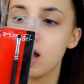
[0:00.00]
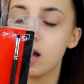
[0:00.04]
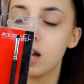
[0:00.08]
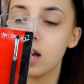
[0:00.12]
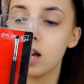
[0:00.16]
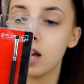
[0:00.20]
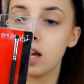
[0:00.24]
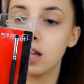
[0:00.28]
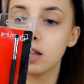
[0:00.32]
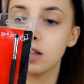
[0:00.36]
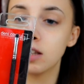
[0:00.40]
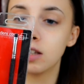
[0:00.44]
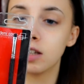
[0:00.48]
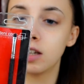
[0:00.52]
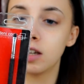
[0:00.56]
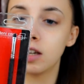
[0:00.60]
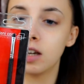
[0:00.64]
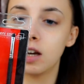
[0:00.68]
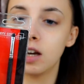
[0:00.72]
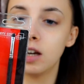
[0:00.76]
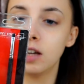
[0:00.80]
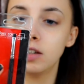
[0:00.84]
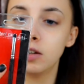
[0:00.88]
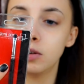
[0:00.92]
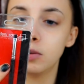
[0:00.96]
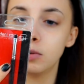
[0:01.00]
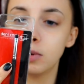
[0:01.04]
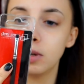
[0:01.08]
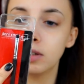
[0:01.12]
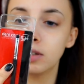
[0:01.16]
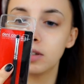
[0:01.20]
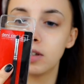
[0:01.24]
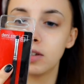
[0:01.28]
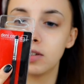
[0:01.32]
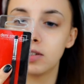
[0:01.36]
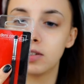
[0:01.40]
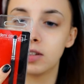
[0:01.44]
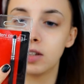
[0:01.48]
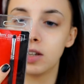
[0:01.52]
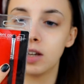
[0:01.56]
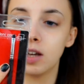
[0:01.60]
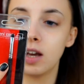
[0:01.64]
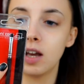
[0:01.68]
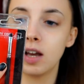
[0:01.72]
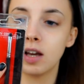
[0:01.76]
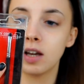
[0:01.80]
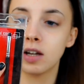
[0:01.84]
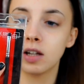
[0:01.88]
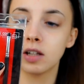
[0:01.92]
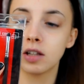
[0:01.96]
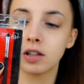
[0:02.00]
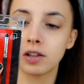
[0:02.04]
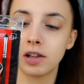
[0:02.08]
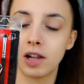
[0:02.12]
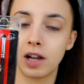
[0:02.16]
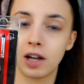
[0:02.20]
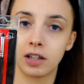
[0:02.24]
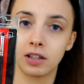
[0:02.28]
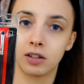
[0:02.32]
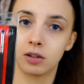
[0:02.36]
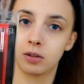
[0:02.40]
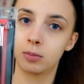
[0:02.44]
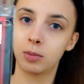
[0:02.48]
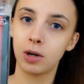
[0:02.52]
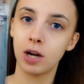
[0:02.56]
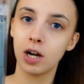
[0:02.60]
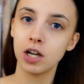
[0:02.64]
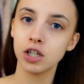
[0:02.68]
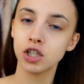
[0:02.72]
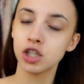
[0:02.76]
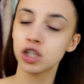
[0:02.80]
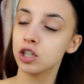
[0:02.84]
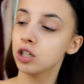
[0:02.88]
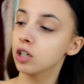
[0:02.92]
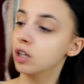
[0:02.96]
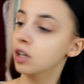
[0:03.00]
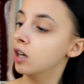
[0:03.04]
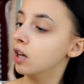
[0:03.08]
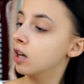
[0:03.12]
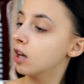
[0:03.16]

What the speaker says: and the other one is the angled liner brush.